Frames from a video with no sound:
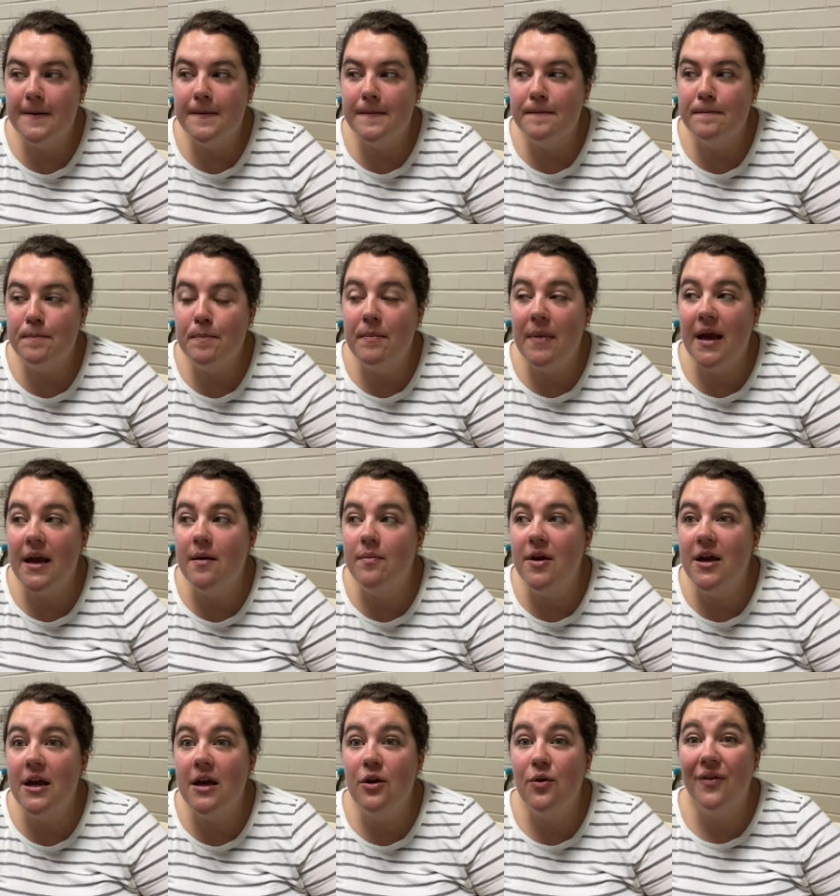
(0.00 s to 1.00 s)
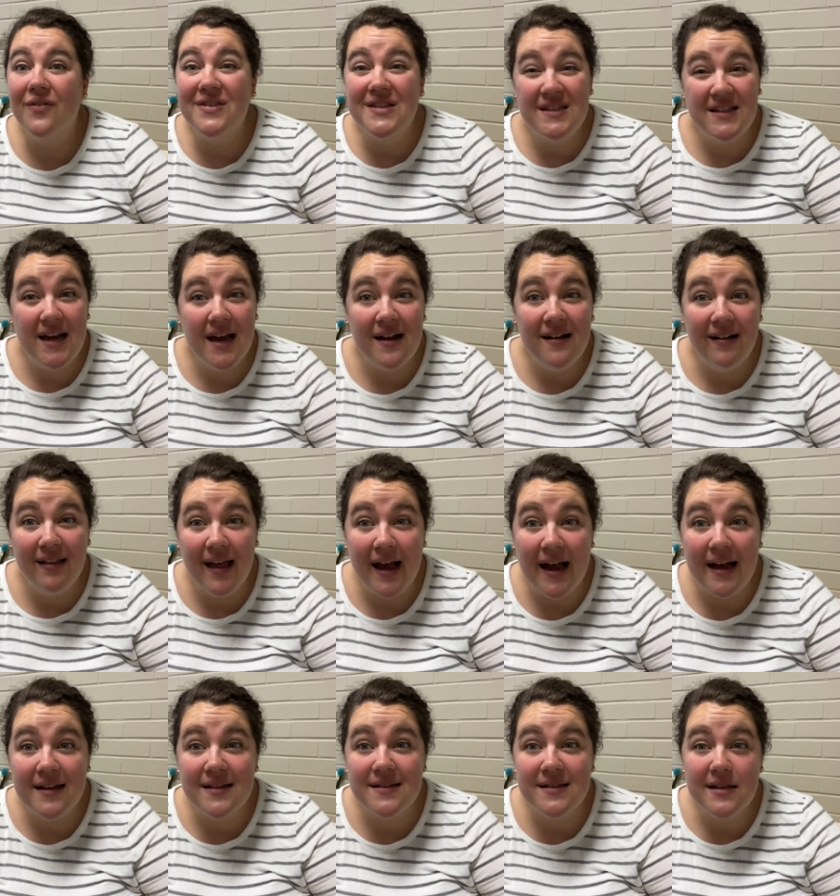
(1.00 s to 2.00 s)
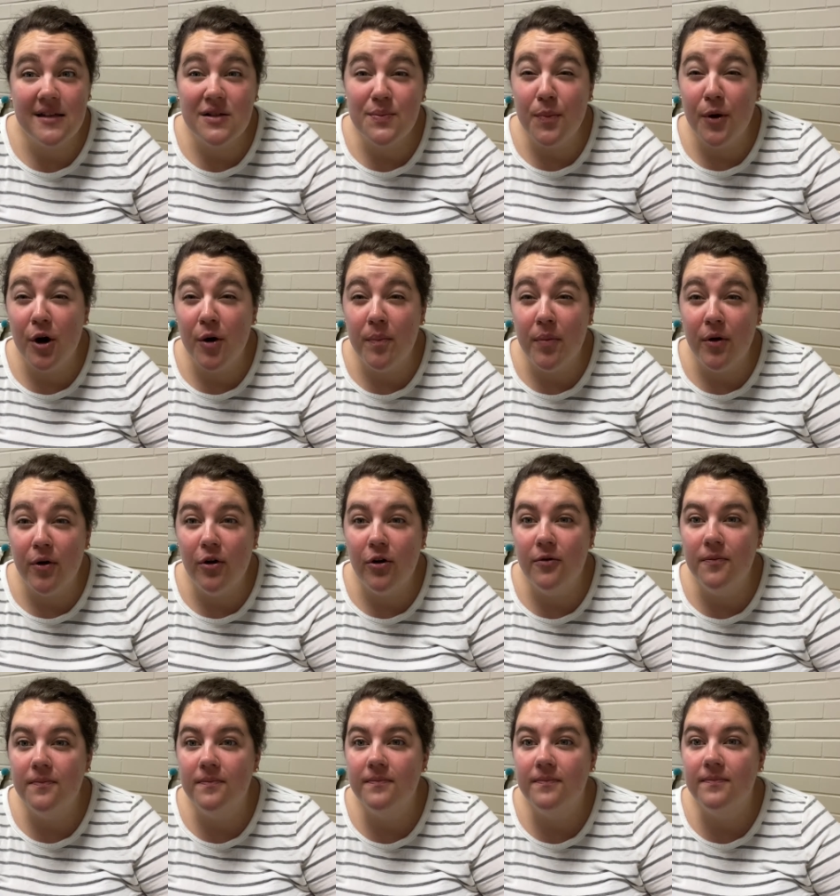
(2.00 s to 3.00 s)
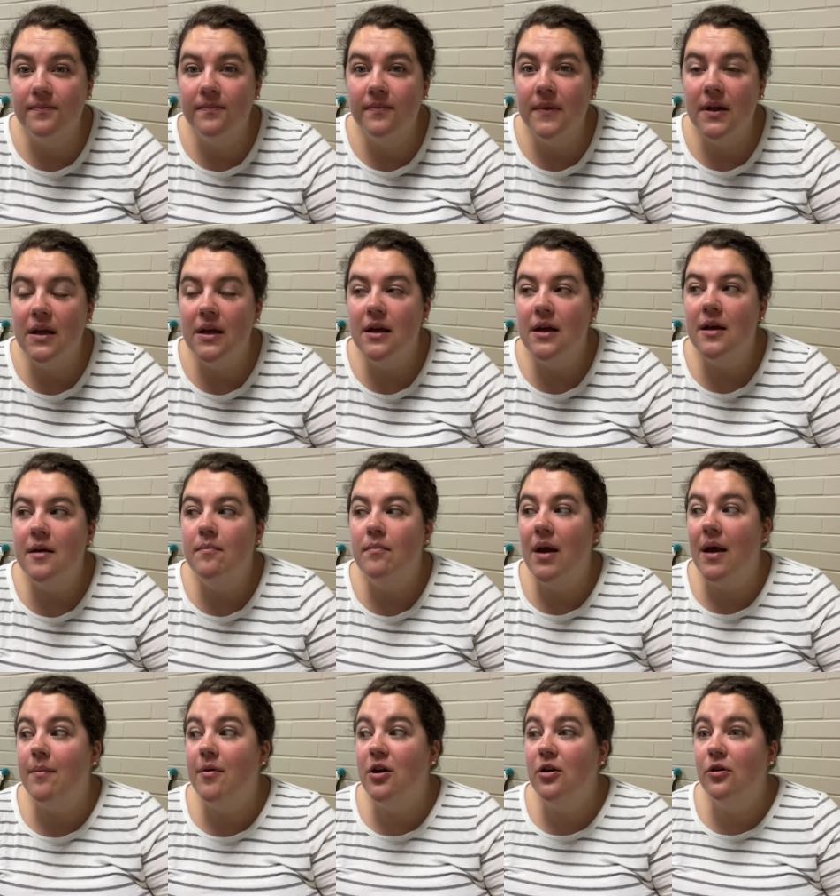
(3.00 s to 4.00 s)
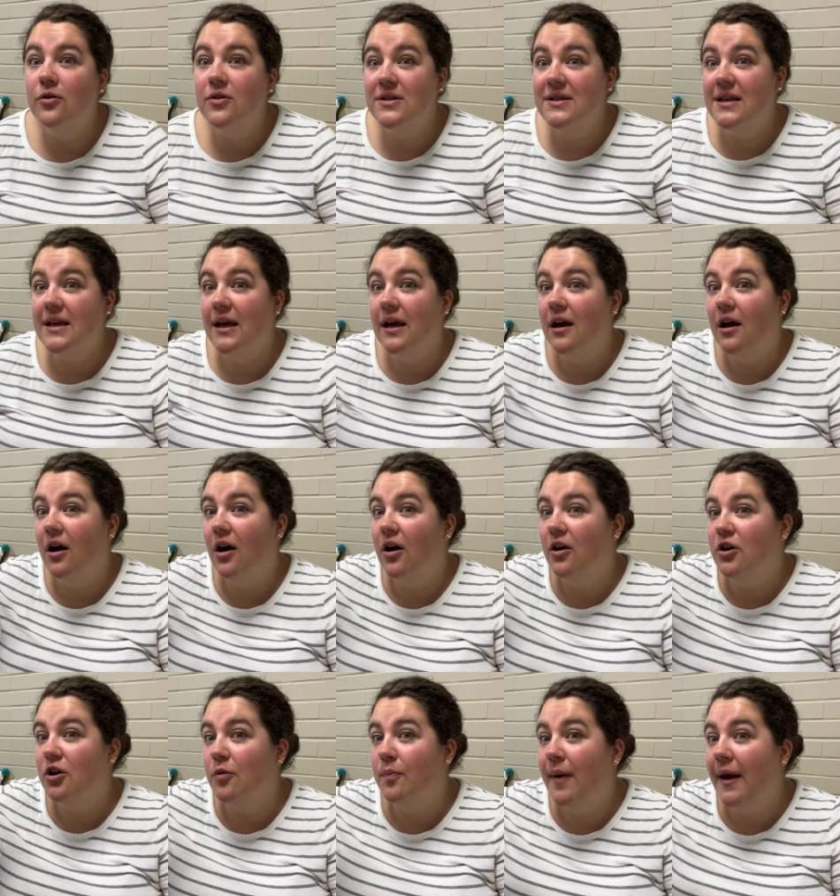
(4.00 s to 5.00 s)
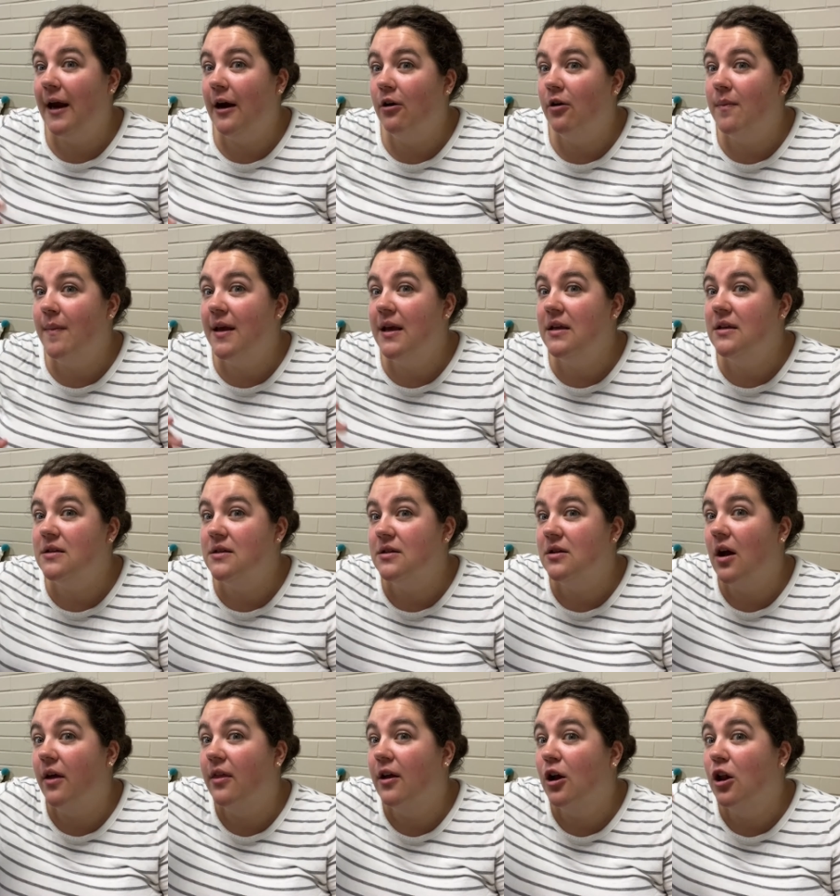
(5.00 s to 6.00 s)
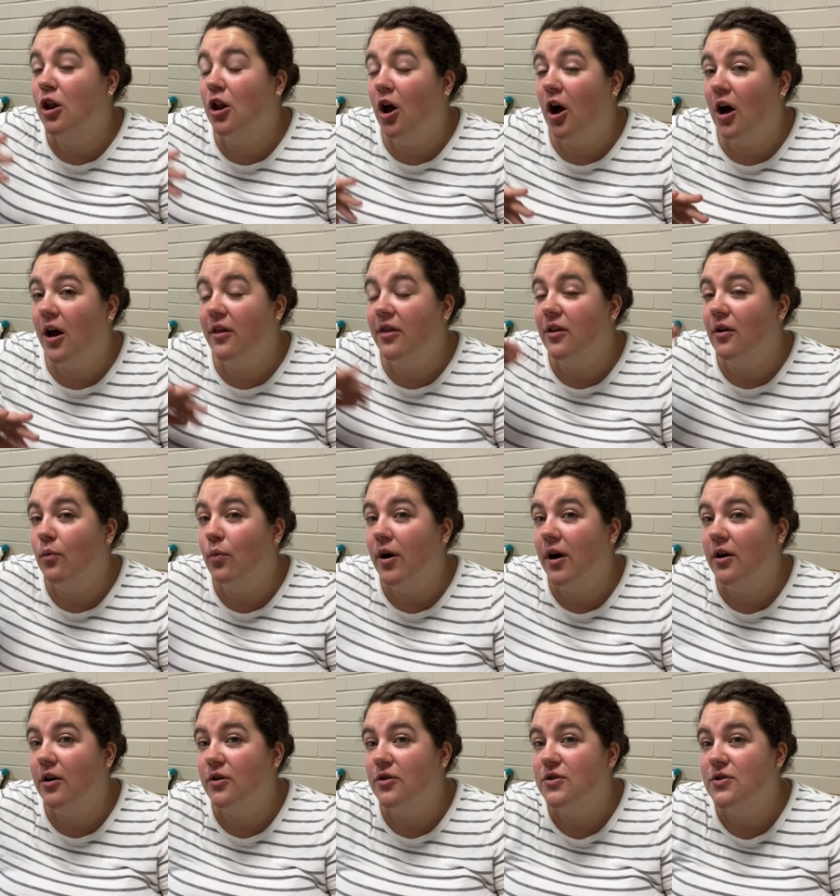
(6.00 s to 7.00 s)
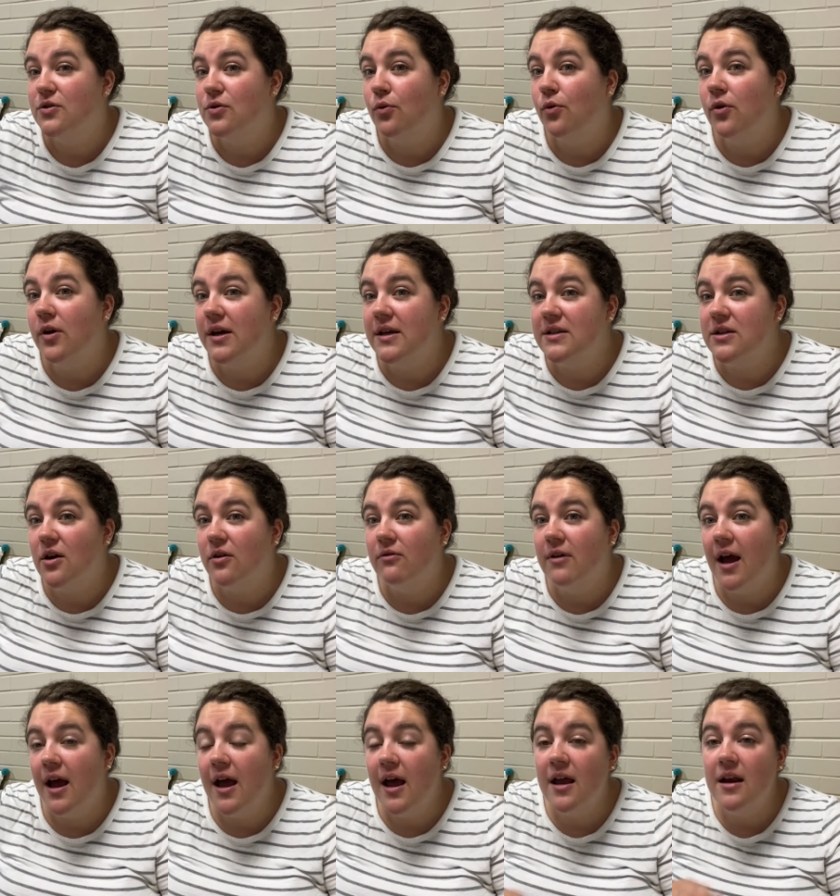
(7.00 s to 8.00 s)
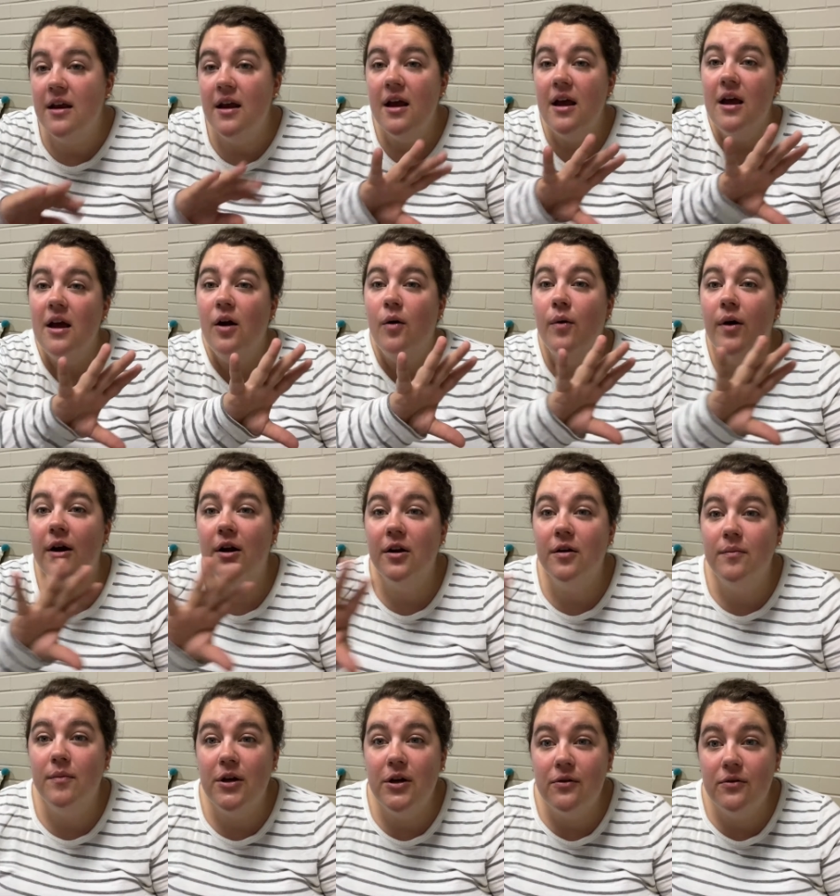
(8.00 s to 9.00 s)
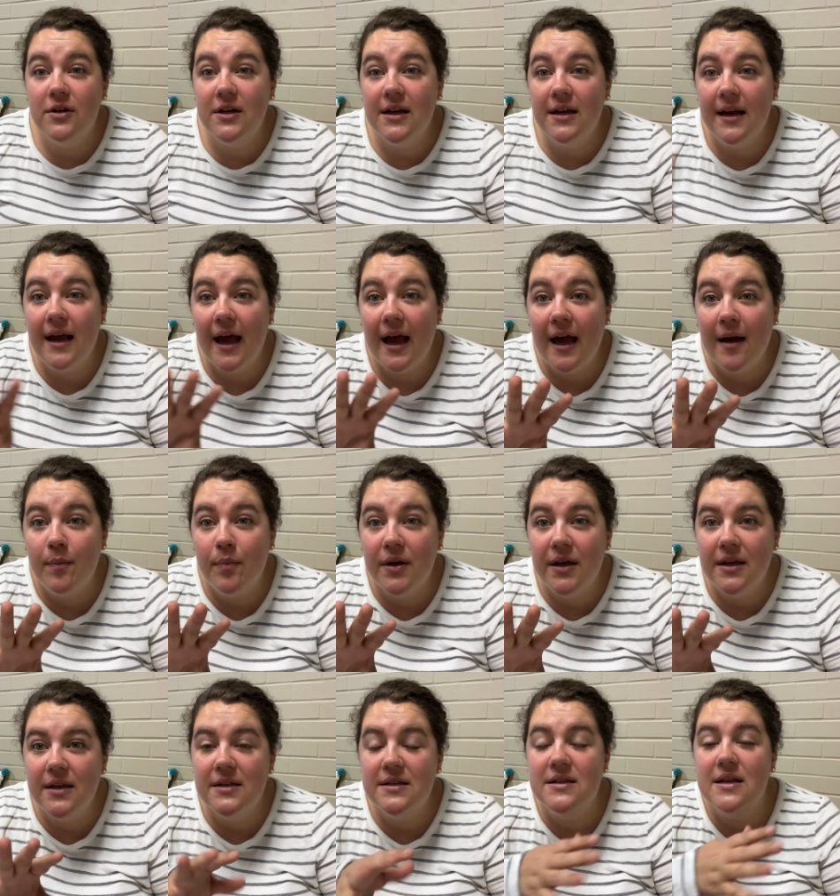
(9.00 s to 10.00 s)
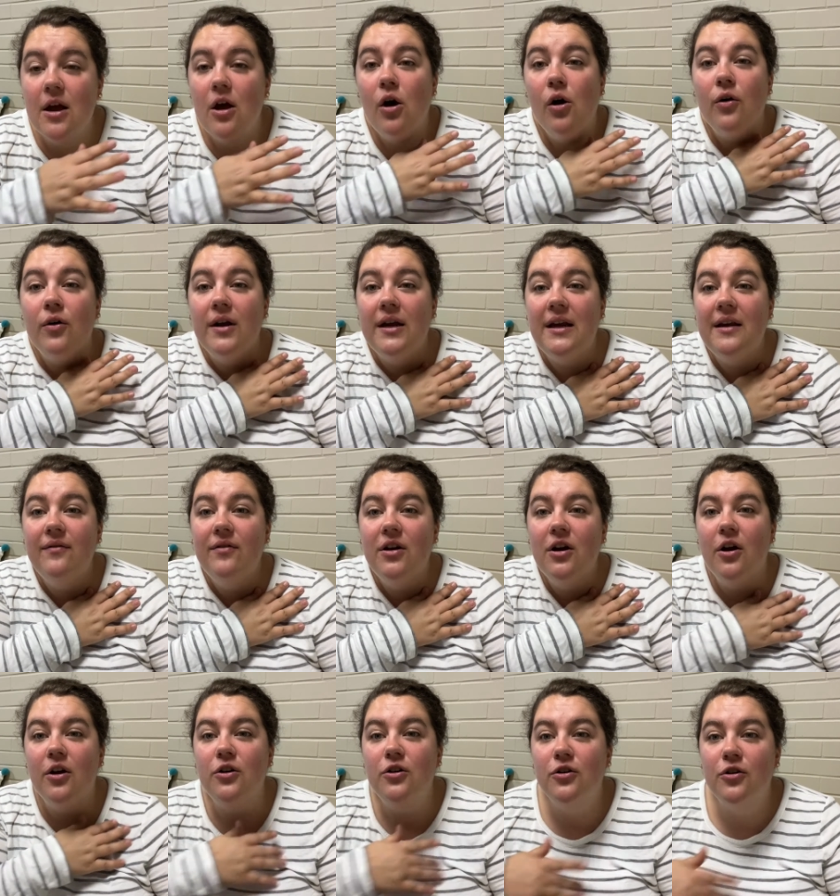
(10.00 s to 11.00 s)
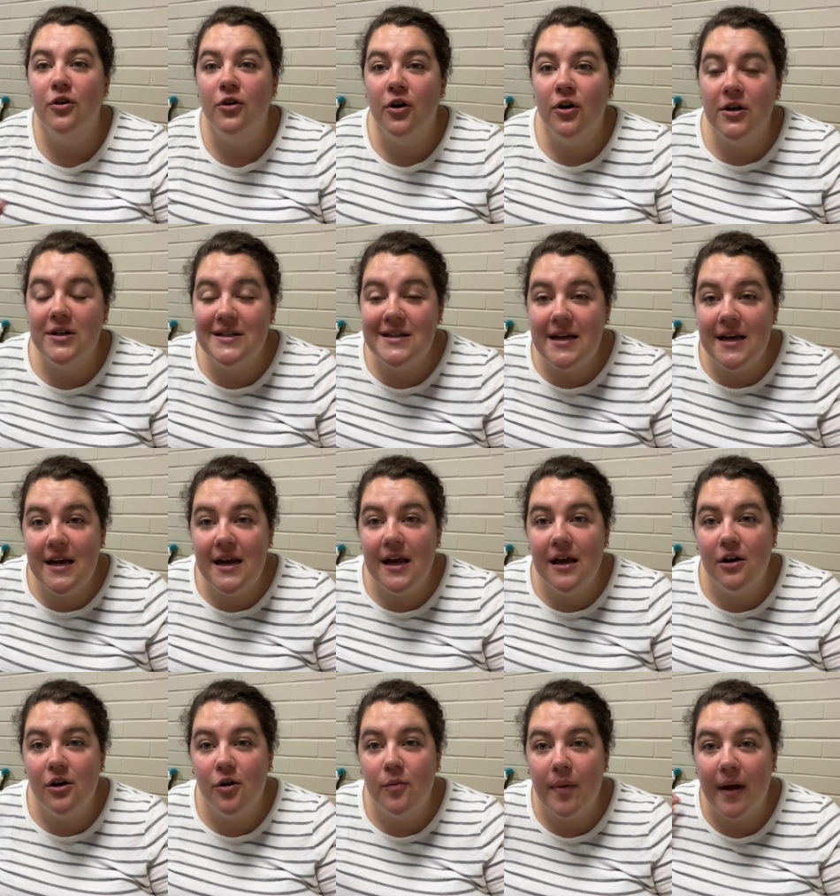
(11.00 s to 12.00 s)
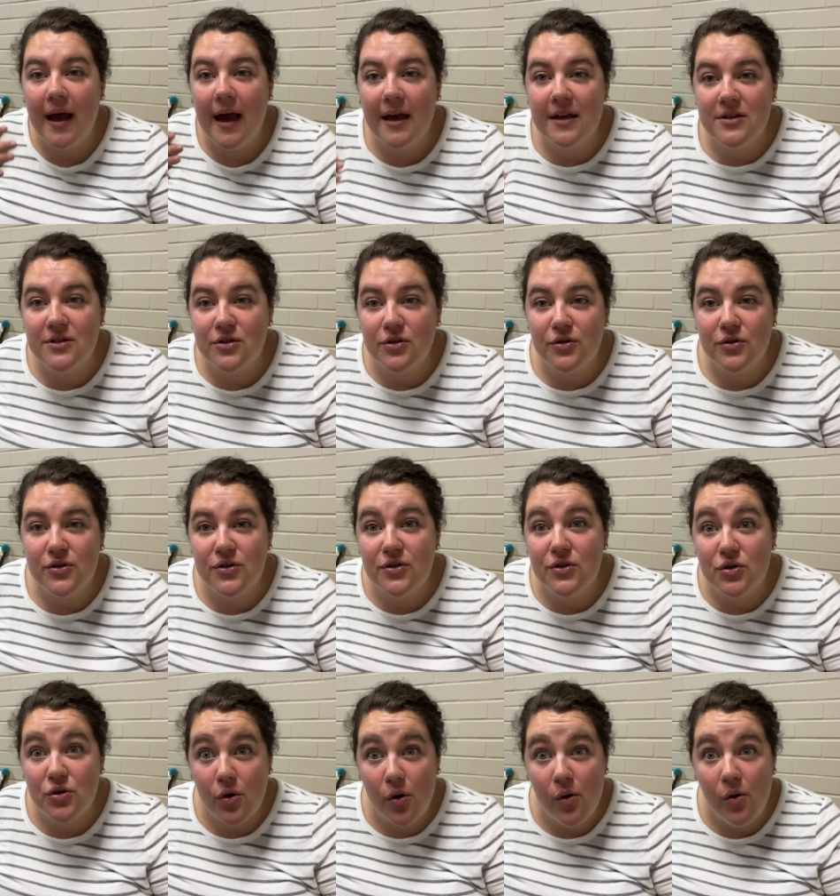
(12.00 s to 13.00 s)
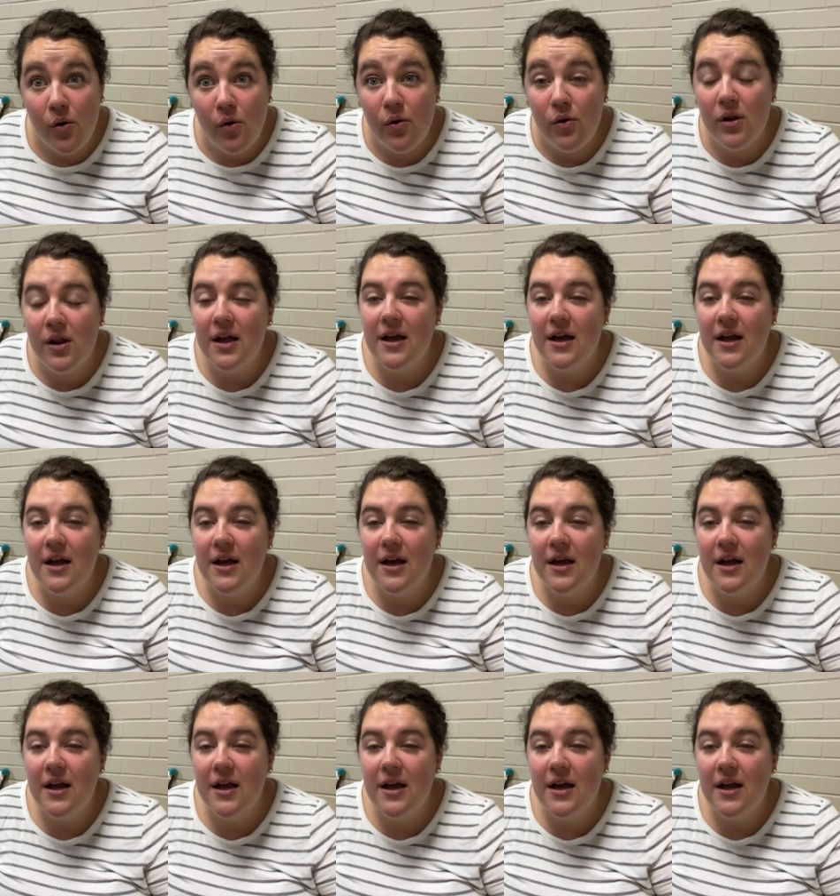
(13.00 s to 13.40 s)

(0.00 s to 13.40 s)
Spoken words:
Maybe you have stained glass that's purple. Maybe you'll see it on your paraments, on the cloth where your stories are read and where communion happens, or even on your deacon or pastor's stole.